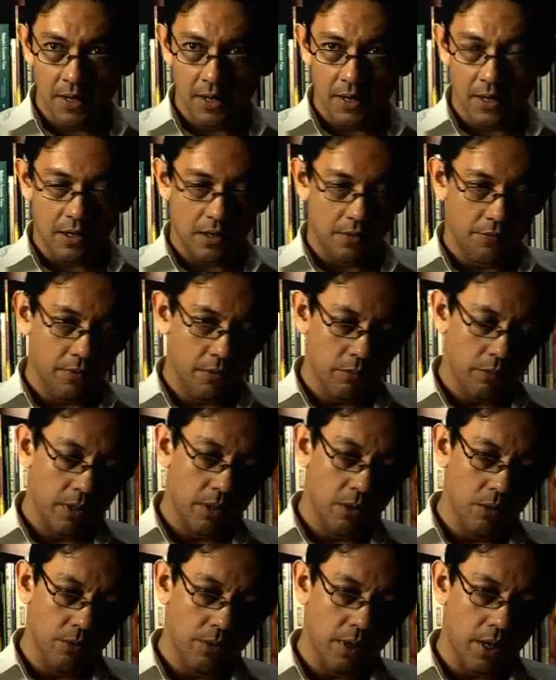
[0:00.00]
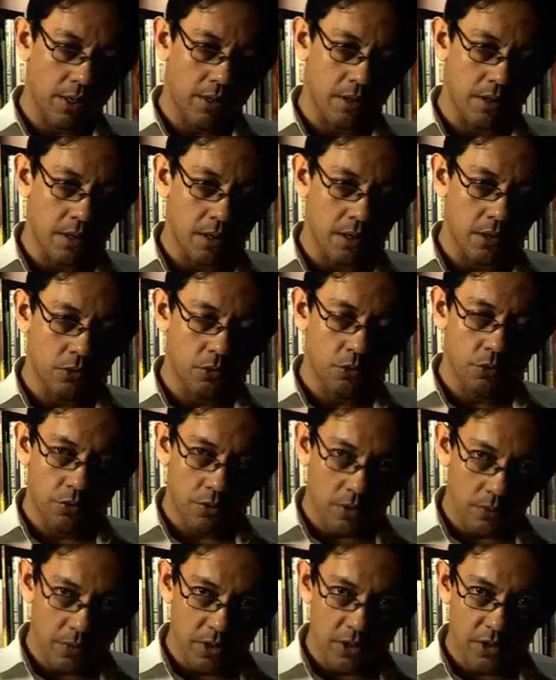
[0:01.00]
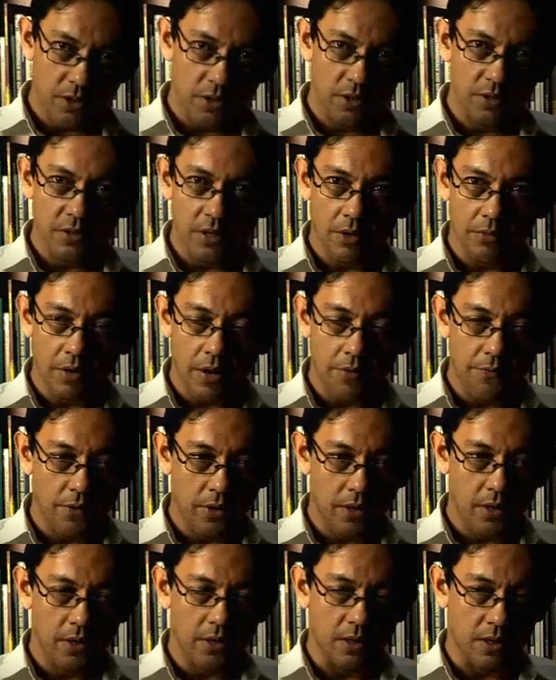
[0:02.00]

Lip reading: And even when you look at the Truth Commission in South Africa,